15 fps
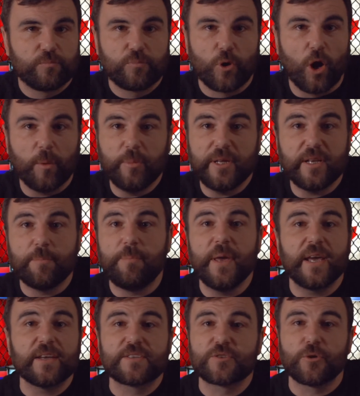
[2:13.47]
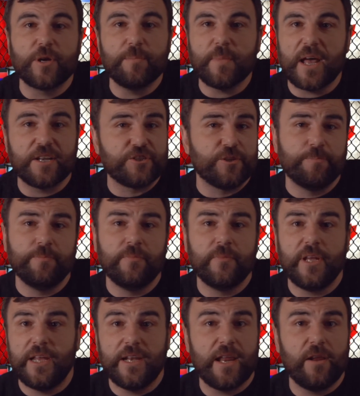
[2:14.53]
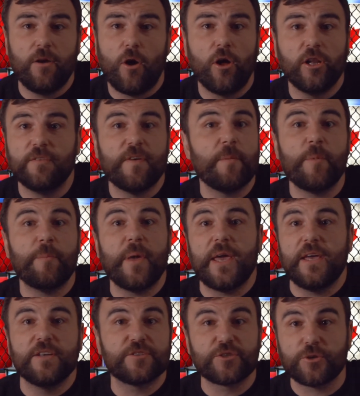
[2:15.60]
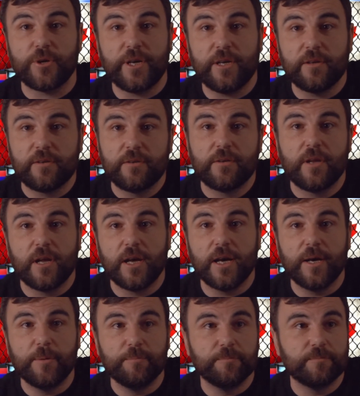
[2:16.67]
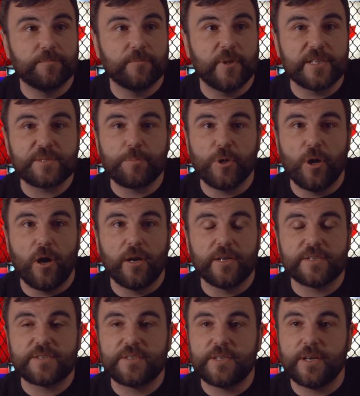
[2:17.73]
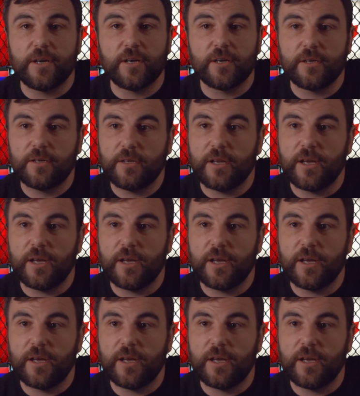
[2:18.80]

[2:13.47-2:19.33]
probably the biggest rematch in all of MMA history. Let's be honest here.